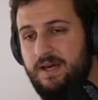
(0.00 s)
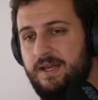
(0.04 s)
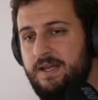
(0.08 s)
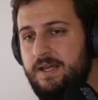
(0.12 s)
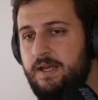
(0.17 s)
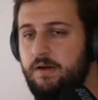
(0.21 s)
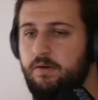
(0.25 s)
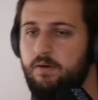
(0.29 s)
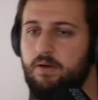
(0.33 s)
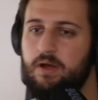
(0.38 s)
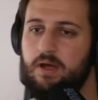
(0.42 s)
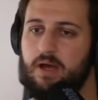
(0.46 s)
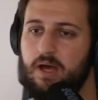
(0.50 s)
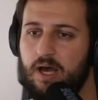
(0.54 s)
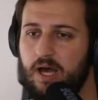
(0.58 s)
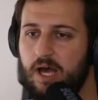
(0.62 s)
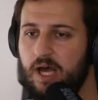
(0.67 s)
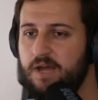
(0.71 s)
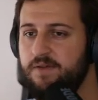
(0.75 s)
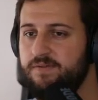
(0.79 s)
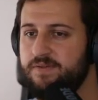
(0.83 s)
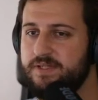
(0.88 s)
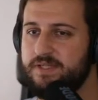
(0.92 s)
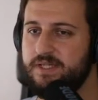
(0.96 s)
Now,
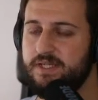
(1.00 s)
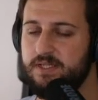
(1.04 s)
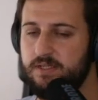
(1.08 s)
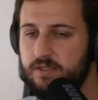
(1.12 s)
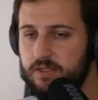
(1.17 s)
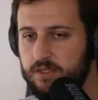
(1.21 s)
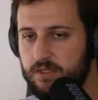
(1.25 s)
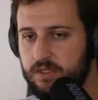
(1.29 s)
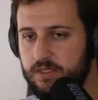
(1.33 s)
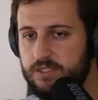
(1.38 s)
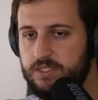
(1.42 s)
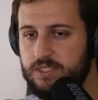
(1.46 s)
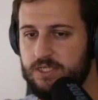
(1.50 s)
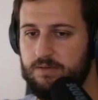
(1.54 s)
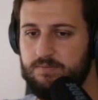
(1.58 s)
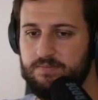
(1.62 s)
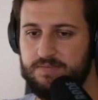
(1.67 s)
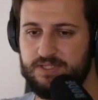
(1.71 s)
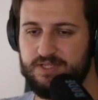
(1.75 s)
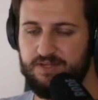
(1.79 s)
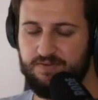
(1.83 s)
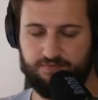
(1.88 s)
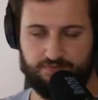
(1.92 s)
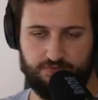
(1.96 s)
I've seen some
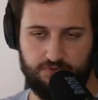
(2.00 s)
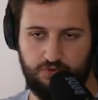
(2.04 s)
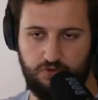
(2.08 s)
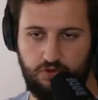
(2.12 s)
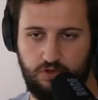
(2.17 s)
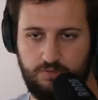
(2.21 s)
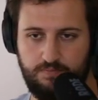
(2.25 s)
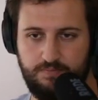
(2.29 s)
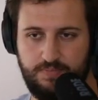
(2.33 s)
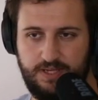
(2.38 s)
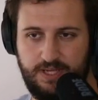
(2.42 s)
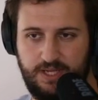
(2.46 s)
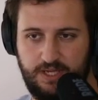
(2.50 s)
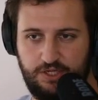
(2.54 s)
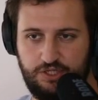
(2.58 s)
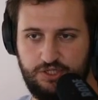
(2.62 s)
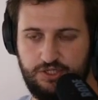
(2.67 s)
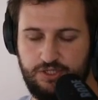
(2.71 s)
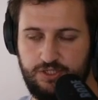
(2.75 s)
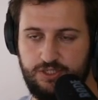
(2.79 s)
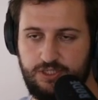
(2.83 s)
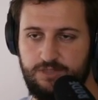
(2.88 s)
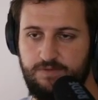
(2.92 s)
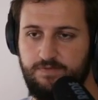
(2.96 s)
different
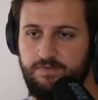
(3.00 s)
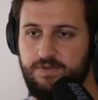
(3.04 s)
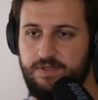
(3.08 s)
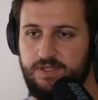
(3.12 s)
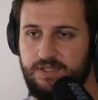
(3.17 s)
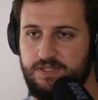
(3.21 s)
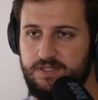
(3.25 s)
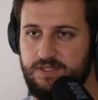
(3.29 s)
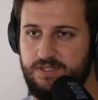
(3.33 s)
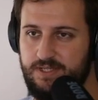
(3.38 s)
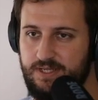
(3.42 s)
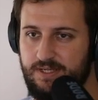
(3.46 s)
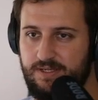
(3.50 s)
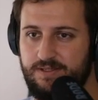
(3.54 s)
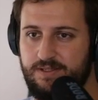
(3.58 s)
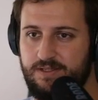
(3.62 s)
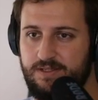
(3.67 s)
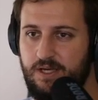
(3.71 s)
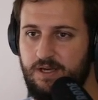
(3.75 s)
combinations of this set.